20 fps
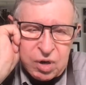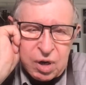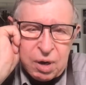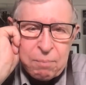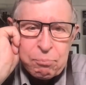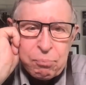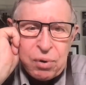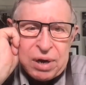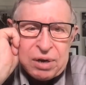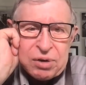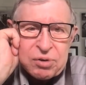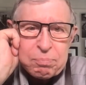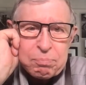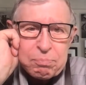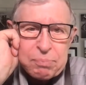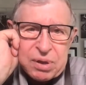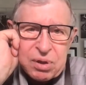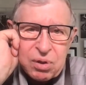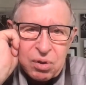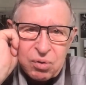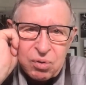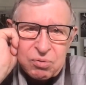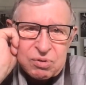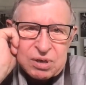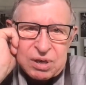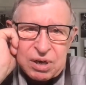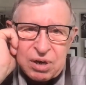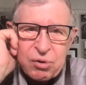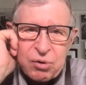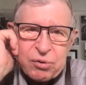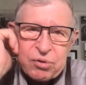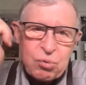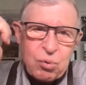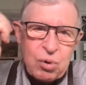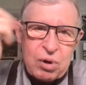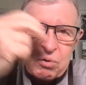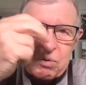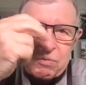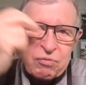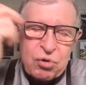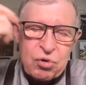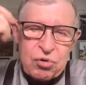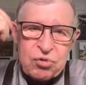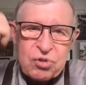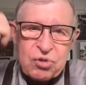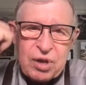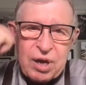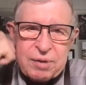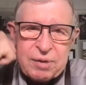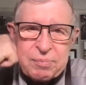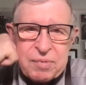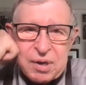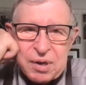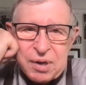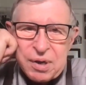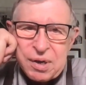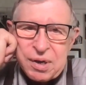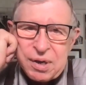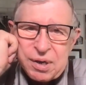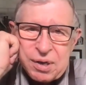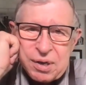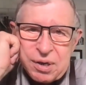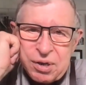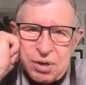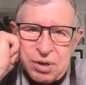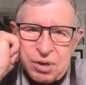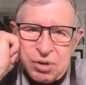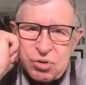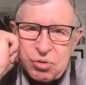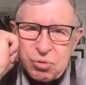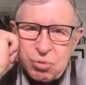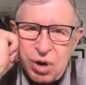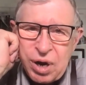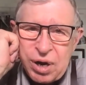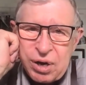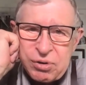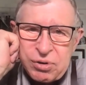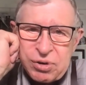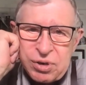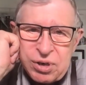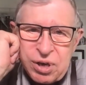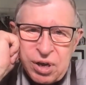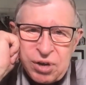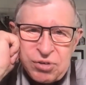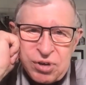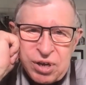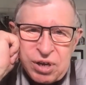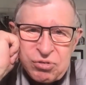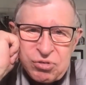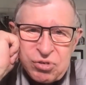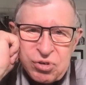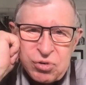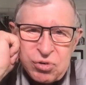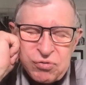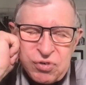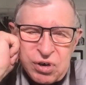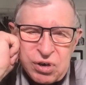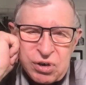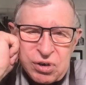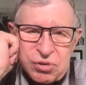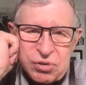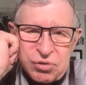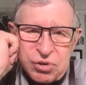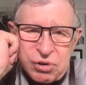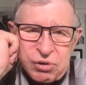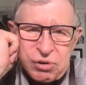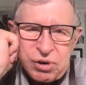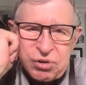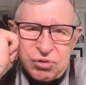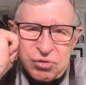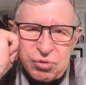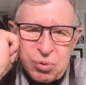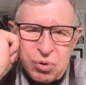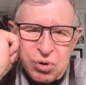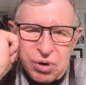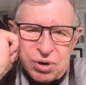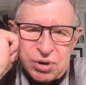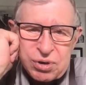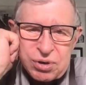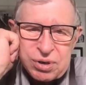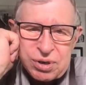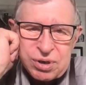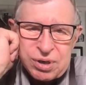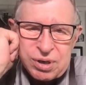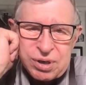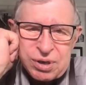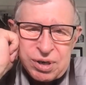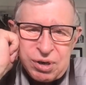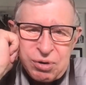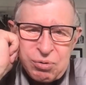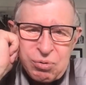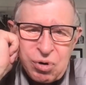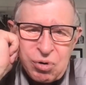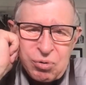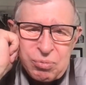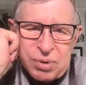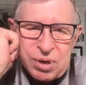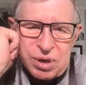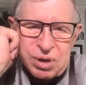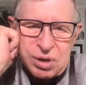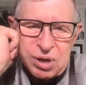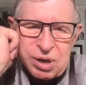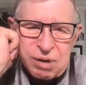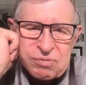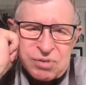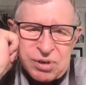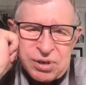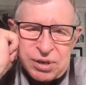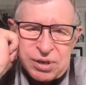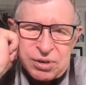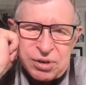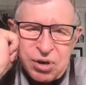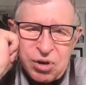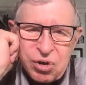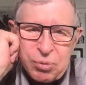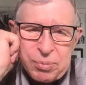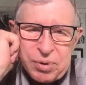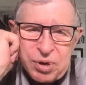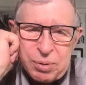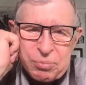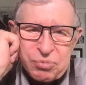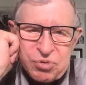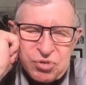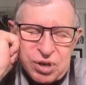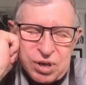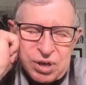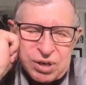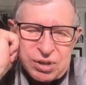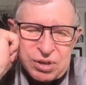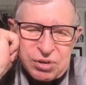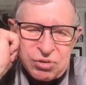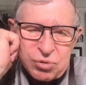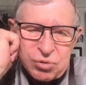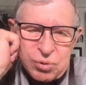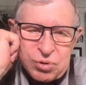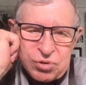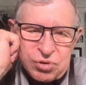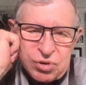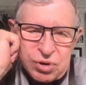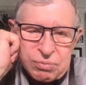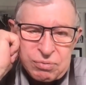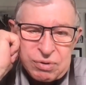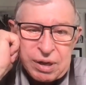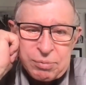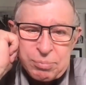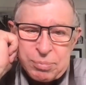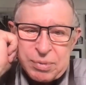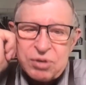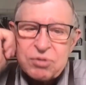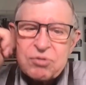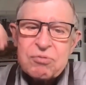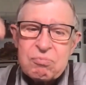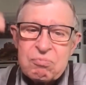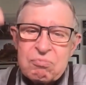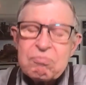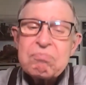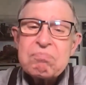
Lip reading: Brent Bill, and I always want to reverse that. He's a writer, and he tends to do fairly serious work. And he wrote me a lovely encomium saying, that means